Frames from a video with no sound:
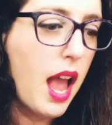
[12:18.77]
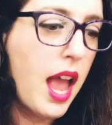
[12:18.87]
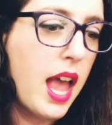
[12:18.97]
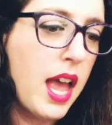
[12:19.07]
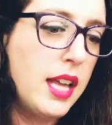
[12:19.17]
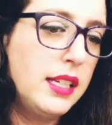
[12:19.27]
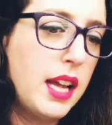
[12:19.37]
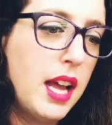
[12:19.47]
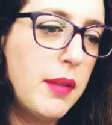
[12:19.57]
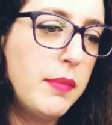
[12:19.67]
and
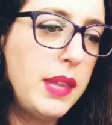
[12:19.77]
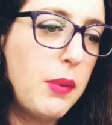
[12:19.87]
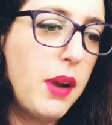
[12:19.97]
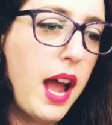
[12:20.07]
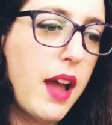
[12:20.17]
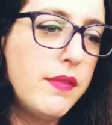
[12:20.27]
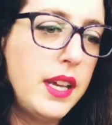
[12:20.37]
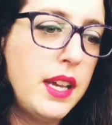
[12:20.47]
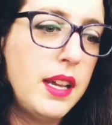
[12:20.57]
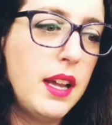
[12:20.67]
they were
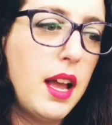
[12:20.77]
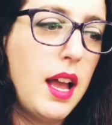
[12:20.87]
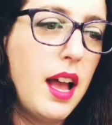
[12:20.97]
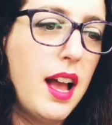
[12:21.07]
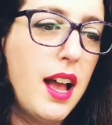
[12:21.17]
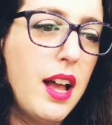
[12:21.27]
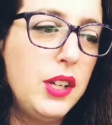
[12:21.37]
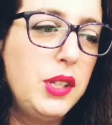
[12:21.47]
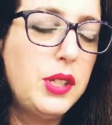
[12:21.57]
having a